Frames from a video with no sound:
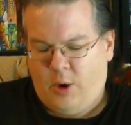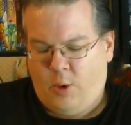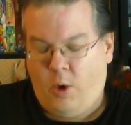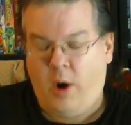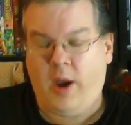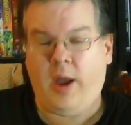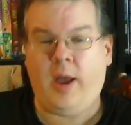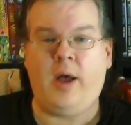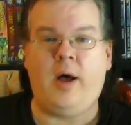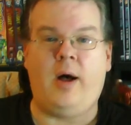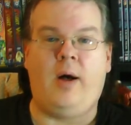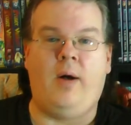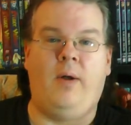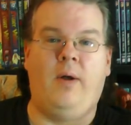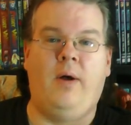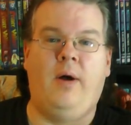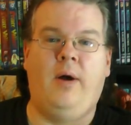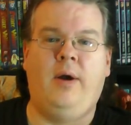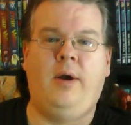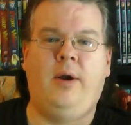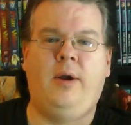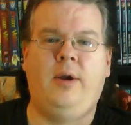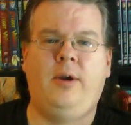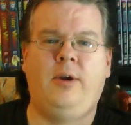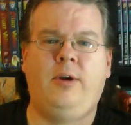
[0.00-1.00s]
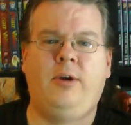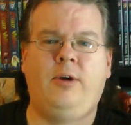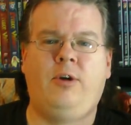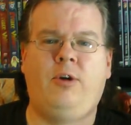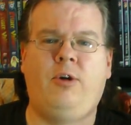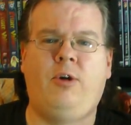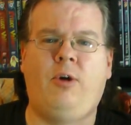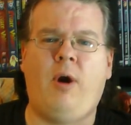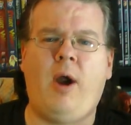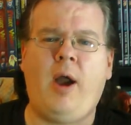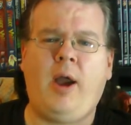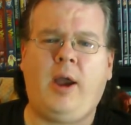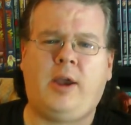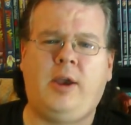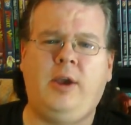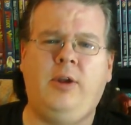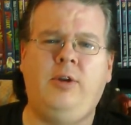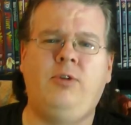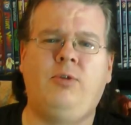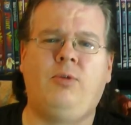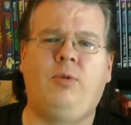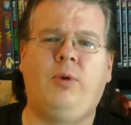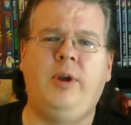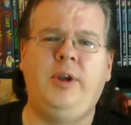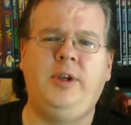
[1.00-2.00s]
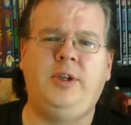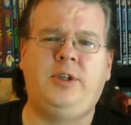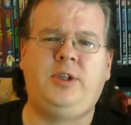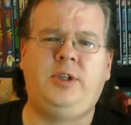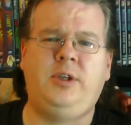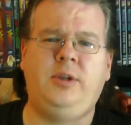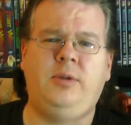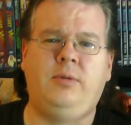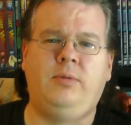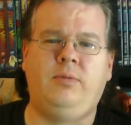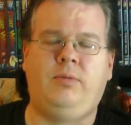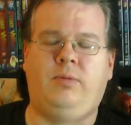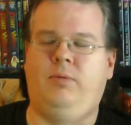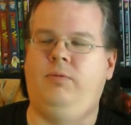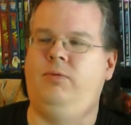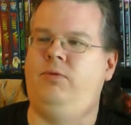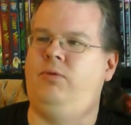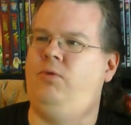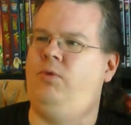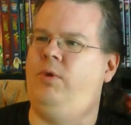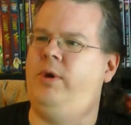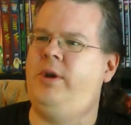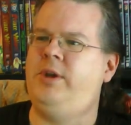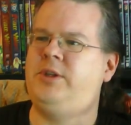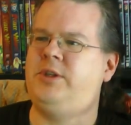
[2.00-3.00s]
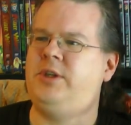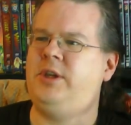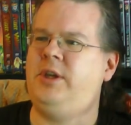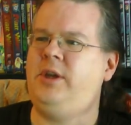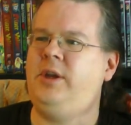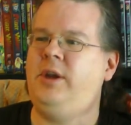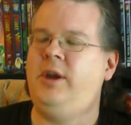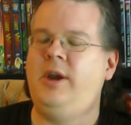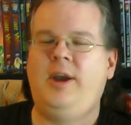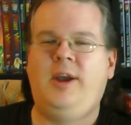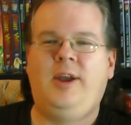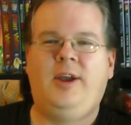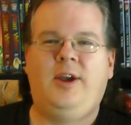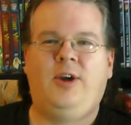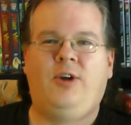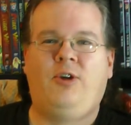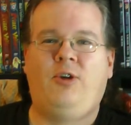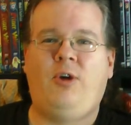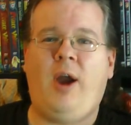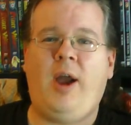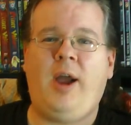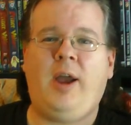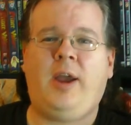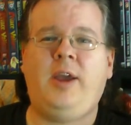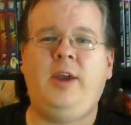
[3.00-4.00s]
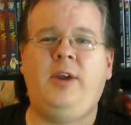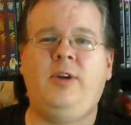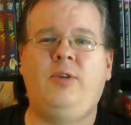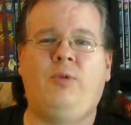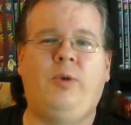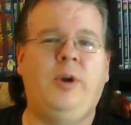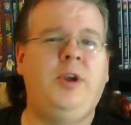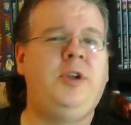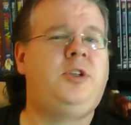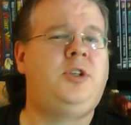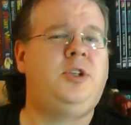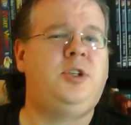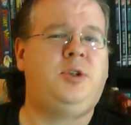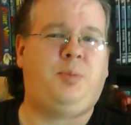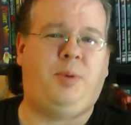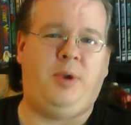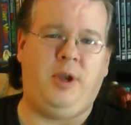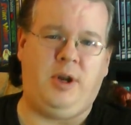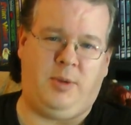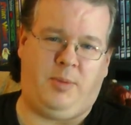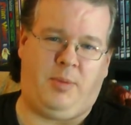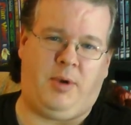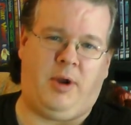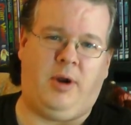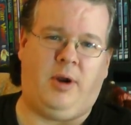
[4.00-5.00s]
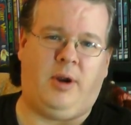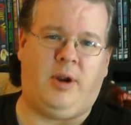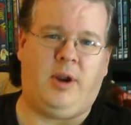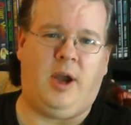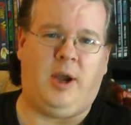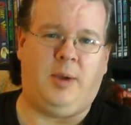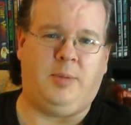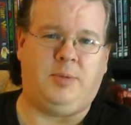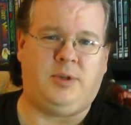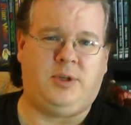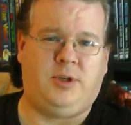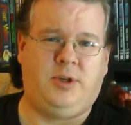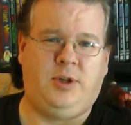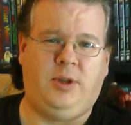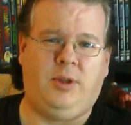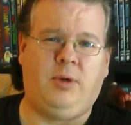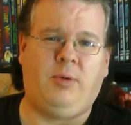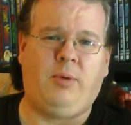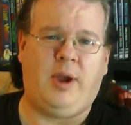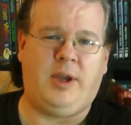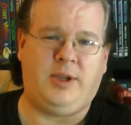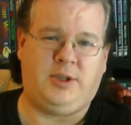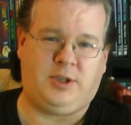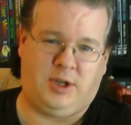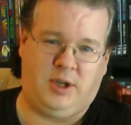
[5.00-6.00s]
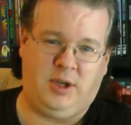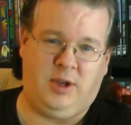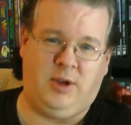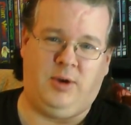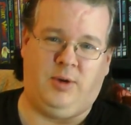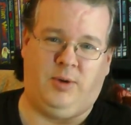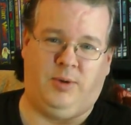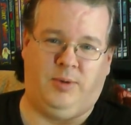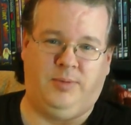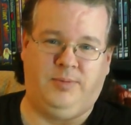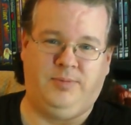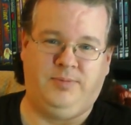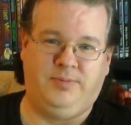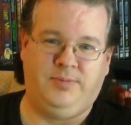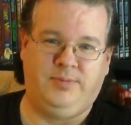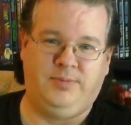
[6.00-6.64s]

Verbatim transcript: Well, Kraken Reese, Reesing? Kraken Reese's Peanut Butter Cups to the rescue.